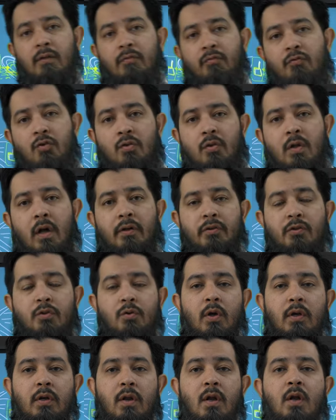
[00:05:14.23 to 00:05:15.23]
If you can't do
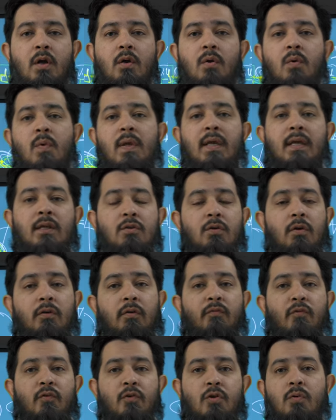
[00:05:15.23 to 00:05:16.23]
it, we can do it
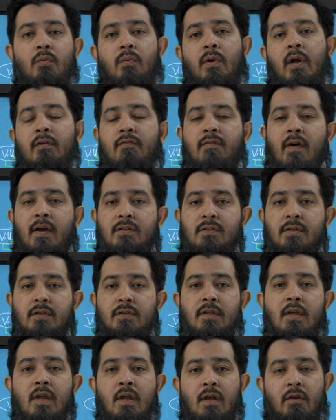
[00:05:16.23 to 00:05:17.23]
for you. We're advisors.